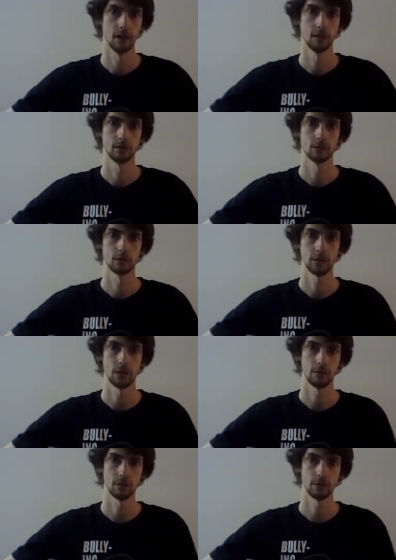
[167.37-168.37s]
string
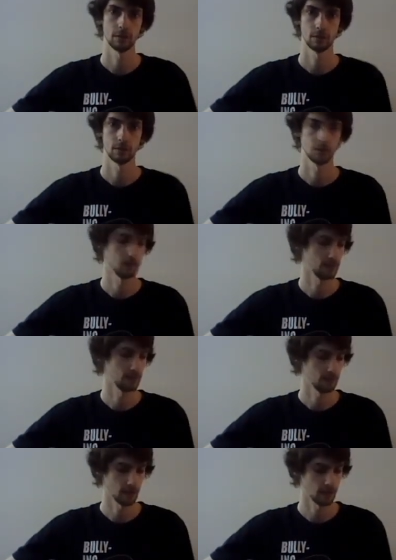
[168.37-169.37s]
numbers,
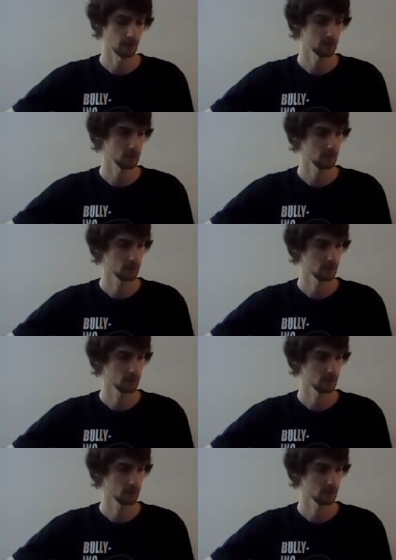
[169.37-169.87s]
letters,